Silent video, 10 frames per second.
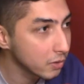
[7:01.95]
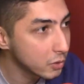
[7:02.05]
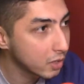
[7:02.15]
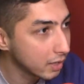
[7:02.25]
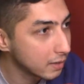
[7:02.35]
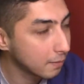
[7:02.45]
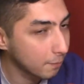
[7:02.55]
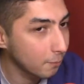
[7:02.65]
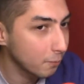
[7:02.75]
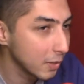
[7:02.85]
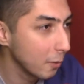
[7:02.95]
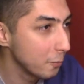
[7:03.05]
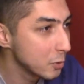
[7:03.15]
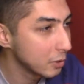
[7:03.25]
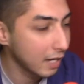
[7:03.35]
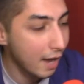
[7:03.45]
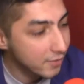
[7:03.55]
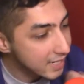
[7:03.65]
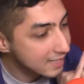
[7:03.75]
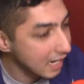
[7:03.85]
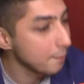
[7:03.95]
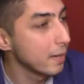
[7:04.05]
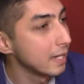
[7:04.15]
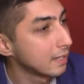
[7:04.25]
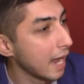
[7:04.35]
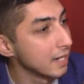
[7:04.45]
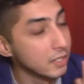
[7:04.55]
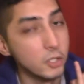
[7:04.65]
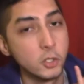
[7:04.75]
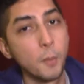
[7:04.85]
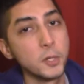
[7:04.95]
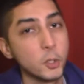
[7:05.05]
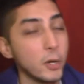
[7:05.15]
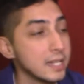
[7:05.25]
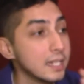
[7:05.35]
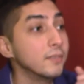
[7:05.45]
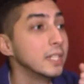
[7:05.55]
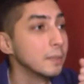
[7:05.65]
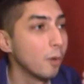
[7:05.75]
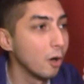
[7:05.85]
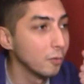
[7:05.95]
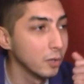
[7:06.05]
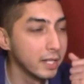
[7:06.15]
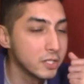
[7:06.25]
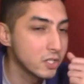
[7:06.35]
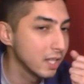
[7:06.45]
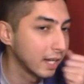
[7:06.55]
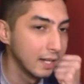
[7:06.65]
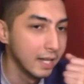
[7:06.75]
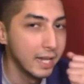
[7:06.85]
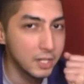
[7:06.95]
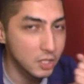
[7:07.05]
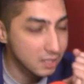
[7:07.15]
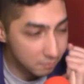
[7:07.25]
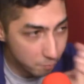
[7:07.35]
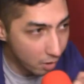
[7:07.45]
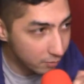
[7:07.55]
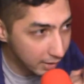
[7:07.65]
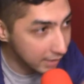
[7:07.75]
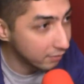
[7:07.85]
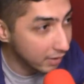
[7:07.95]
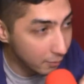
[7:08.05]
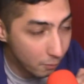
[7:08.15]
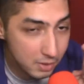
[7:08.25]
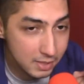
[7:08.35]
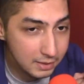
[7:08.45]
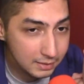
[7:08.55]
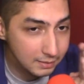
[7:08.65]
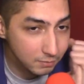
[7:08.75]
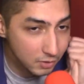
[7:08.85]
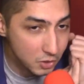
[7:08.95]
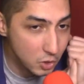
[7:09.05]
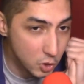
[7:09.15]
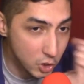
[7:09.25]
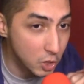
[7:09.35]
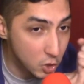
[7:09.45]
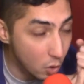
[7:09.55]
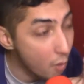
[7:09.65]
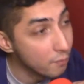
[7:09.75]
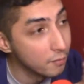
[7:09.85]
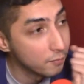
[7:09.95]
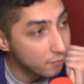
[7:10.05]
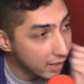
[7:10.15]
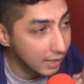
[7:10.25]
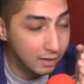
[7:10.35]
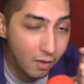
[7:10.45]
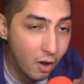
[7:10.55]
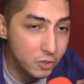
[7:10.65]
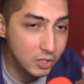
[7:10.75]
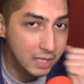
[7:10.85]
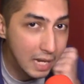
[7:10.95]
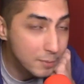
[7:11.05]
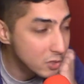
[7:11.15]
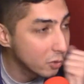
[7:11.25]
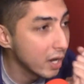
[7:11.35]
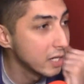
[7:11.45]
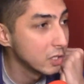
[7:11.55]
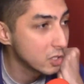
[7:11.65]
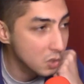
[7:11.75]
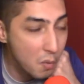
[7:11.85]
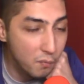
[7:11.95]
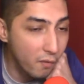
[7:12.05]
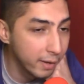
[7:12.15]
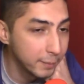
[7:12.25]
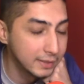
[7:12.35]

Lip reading: you could, you have the excitement, and then there's so much creativity in Marvel. And just if Marvel Infinite wasn't such a shit show of a fucking launch. The game is great, and it's so fun, but